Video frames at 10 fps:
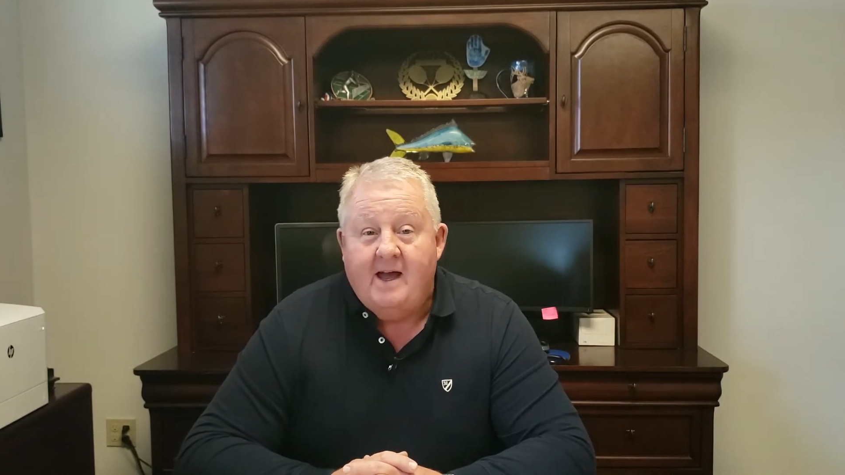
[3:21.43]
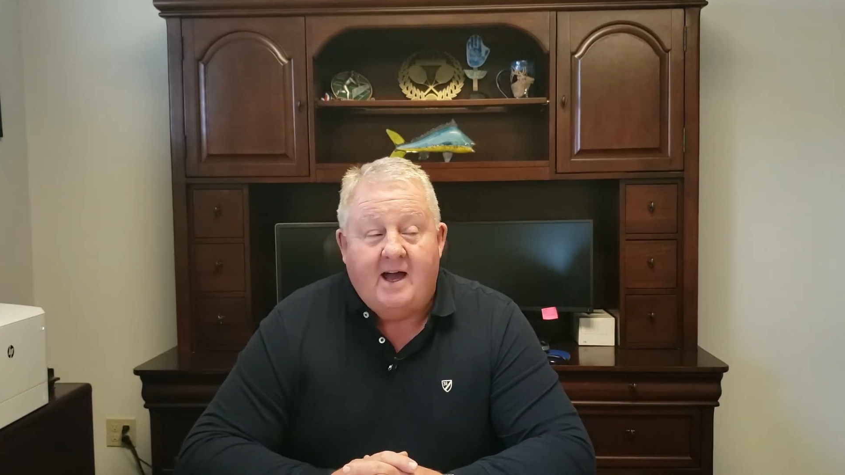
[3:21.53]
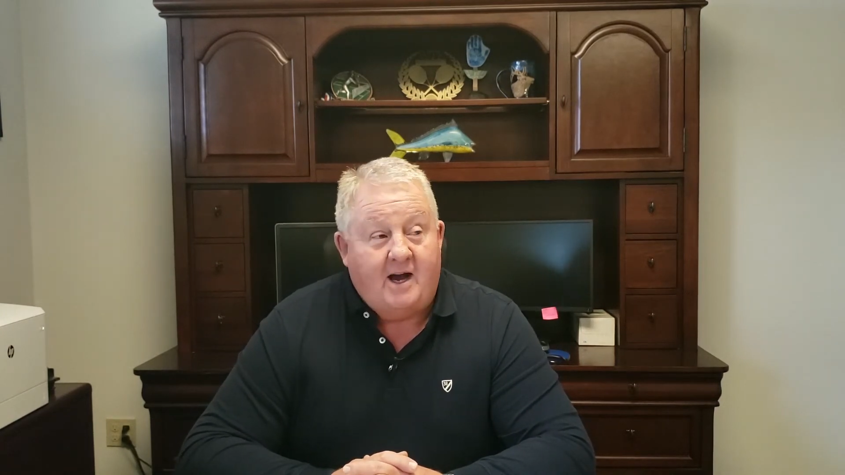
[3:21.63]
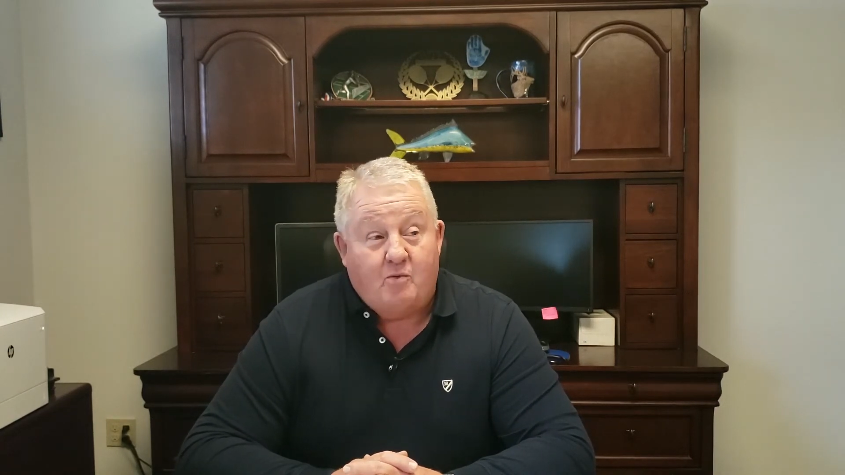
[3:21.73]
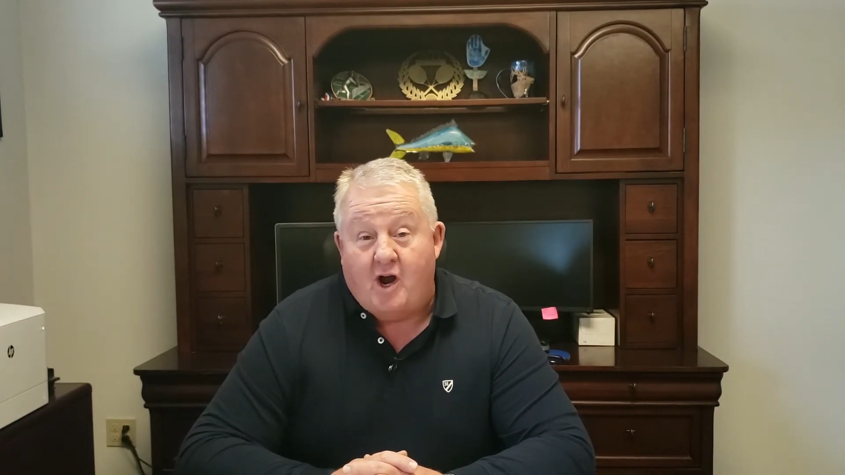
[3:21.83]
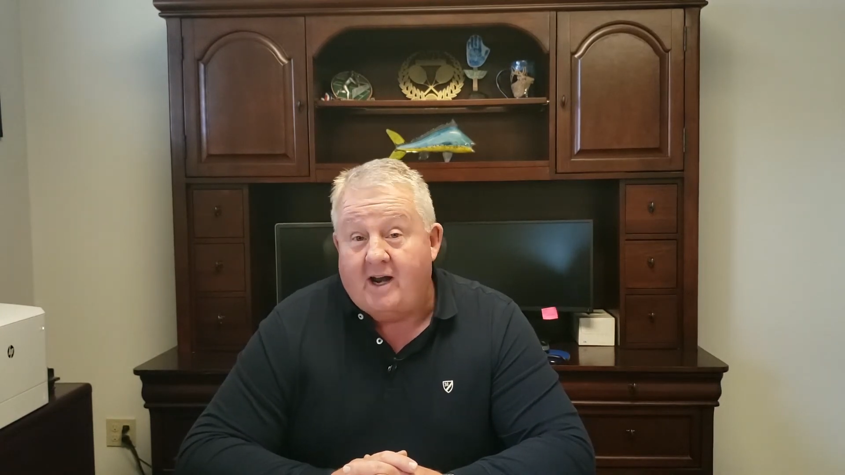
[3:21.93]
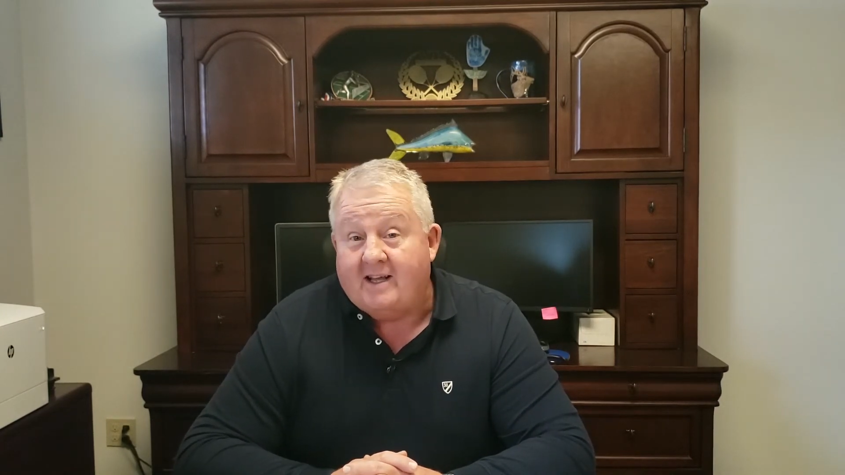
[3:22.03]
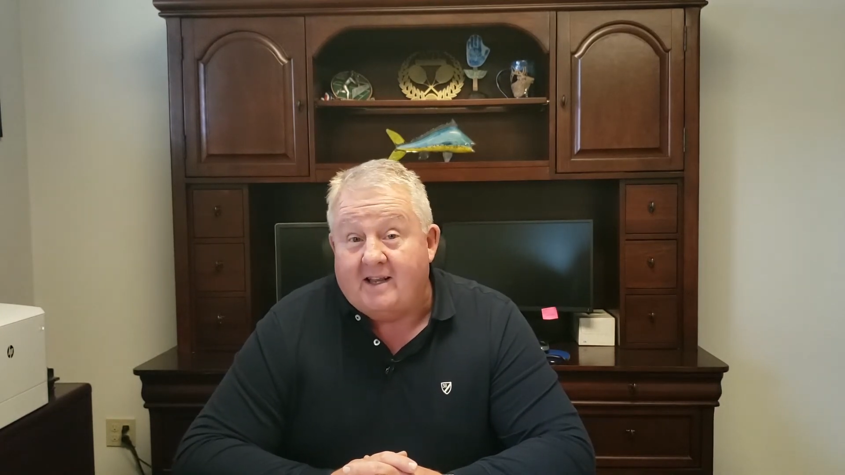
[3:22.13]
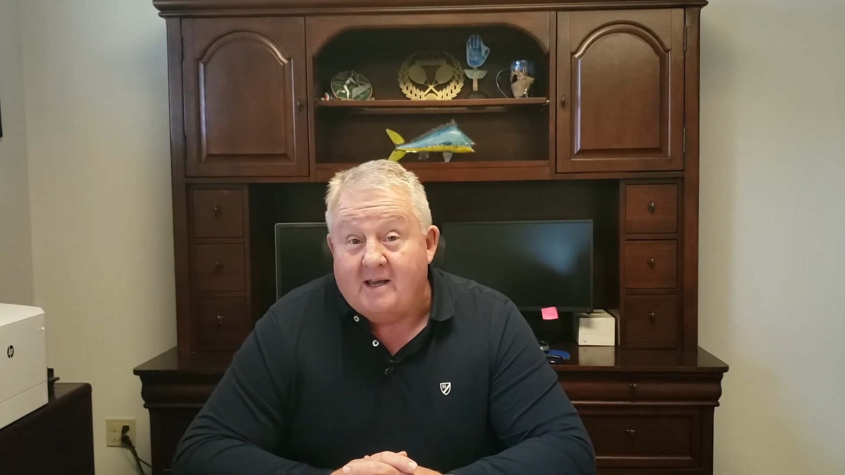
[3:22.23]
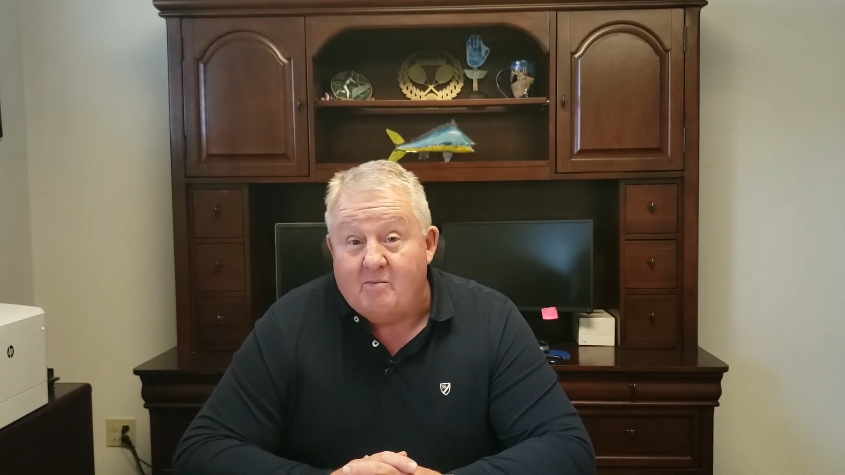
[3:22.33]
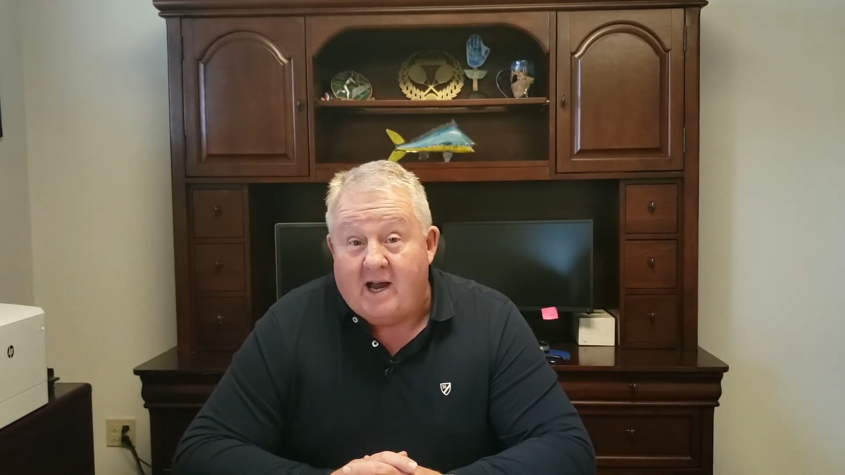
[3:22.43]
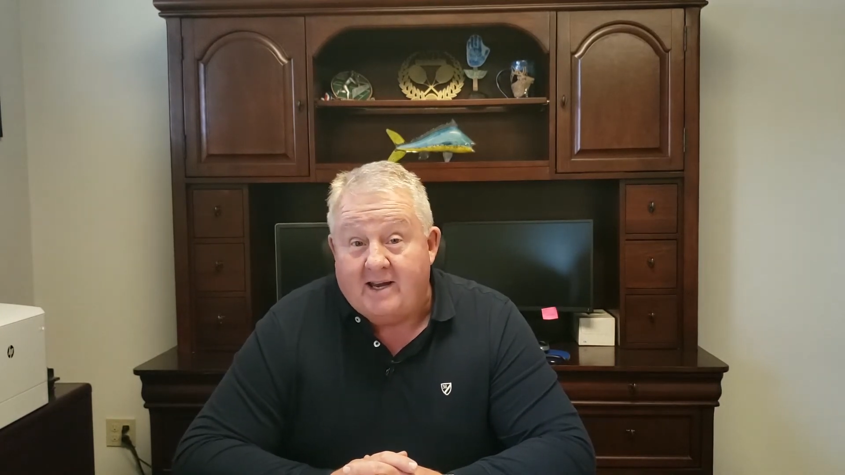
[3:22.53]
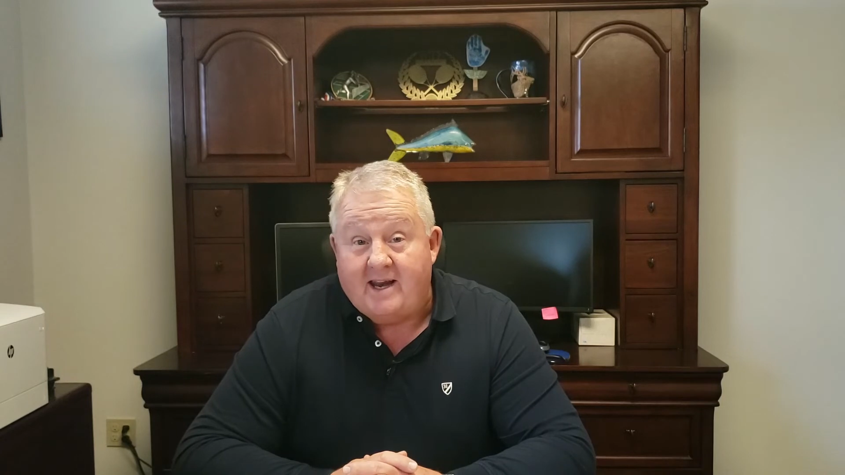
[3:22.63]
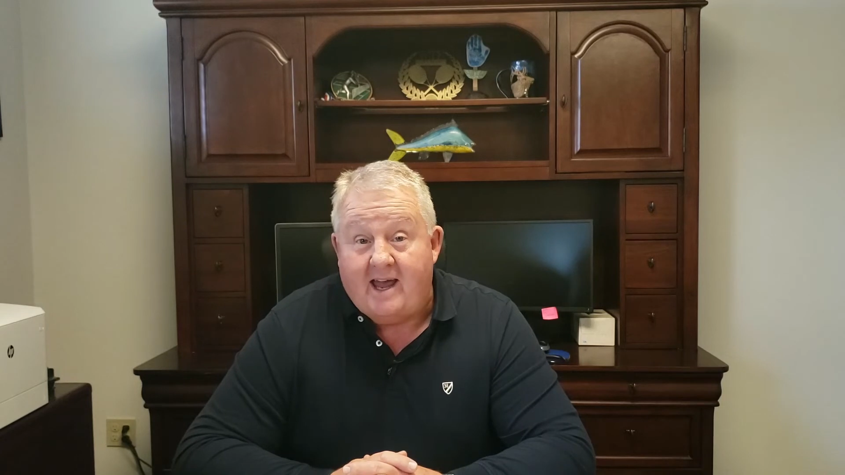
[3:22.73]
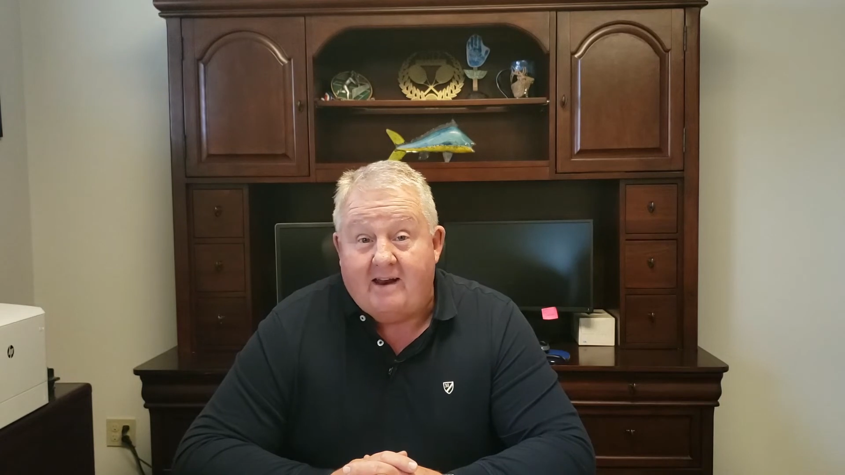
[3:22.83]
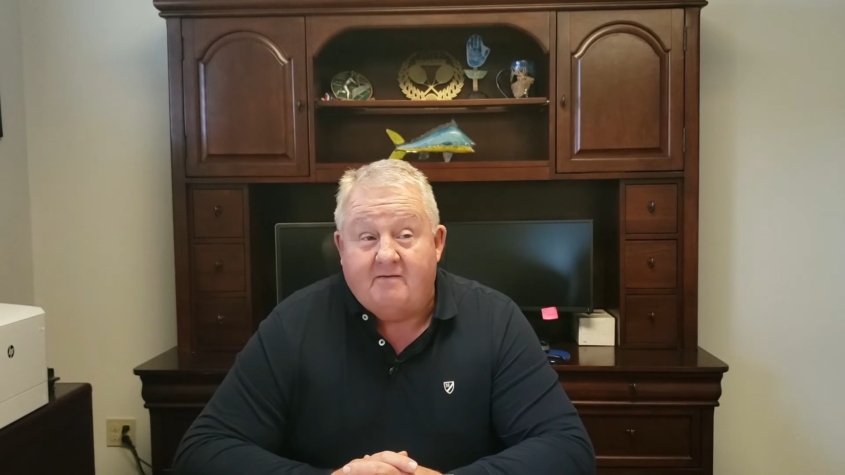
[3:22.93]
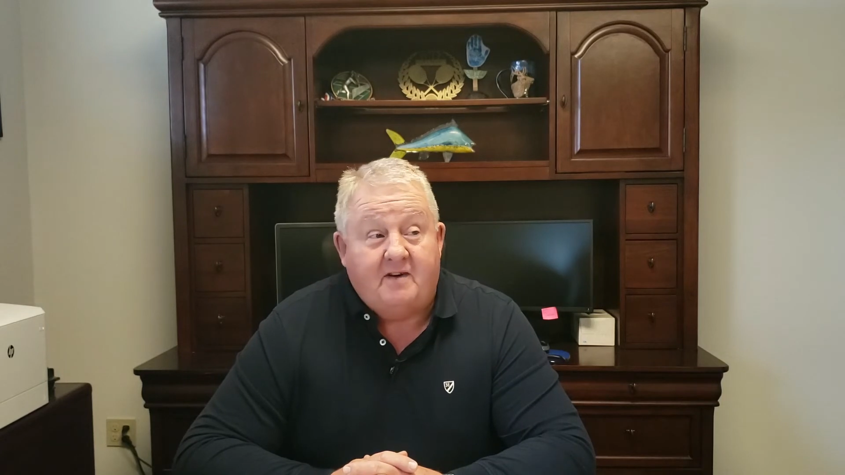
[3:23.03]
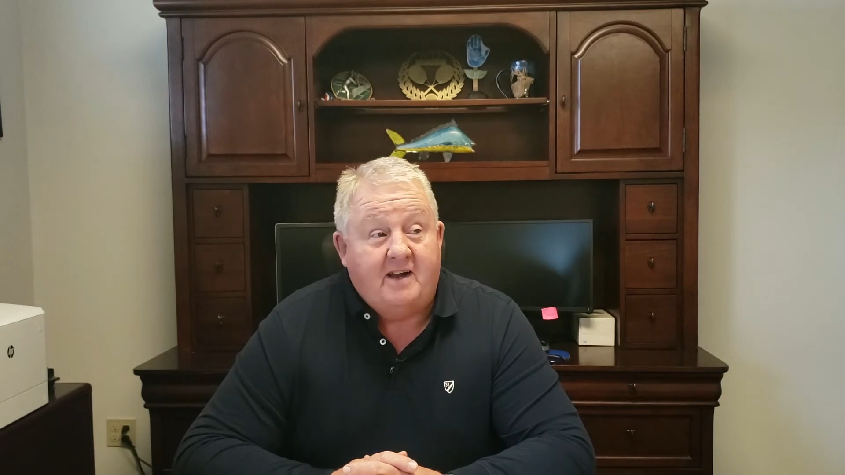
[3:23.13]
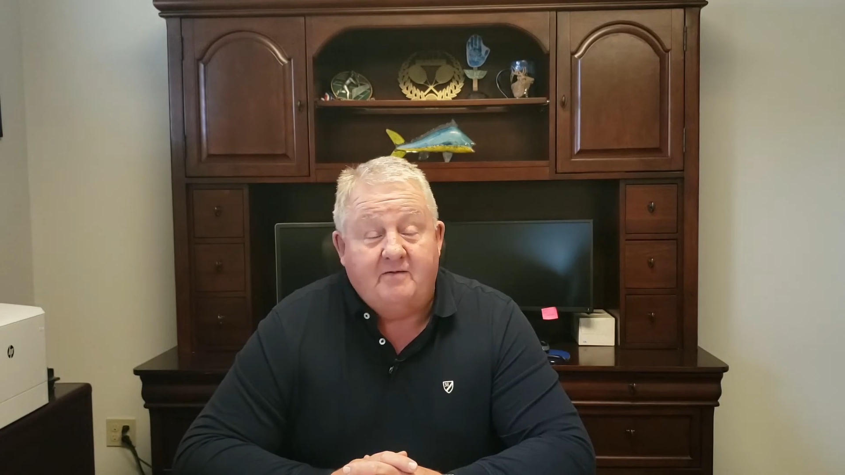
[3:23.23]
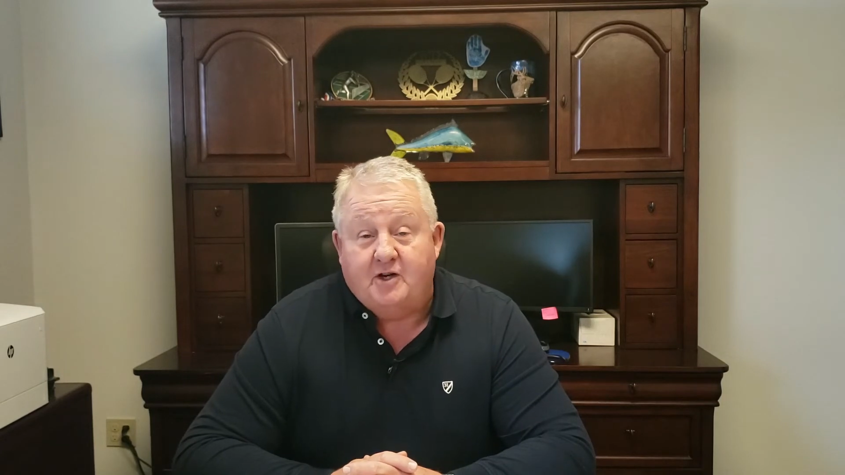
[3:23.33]
Ironically, my dad
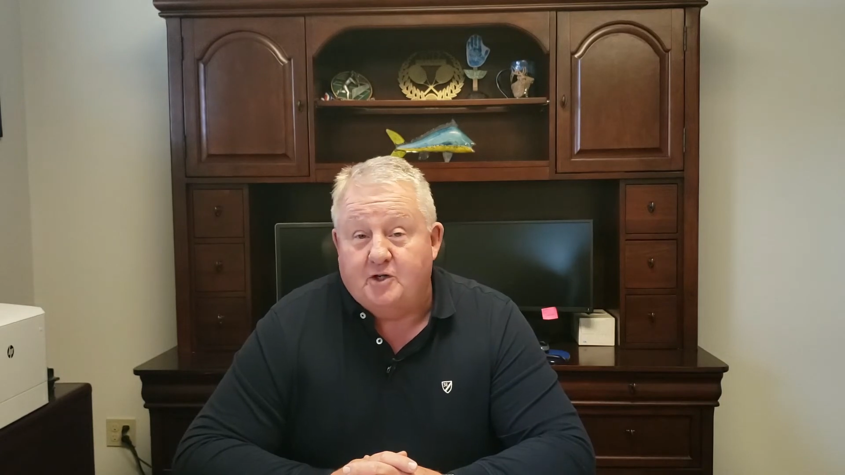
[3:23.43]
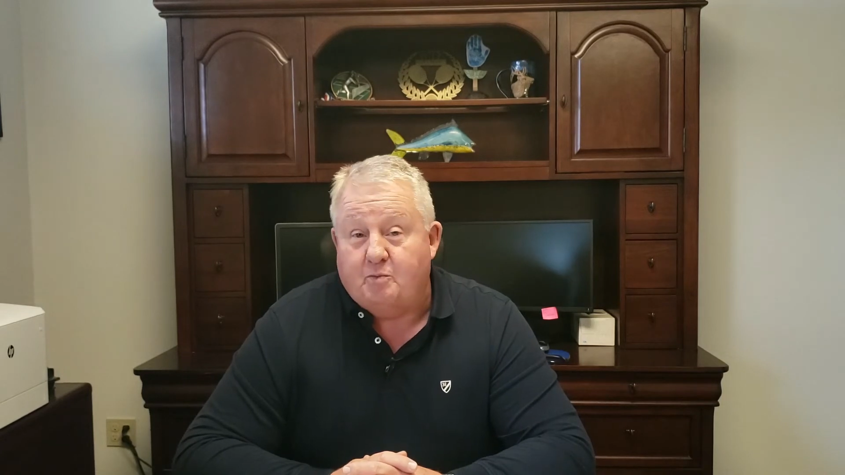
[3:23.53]
5 years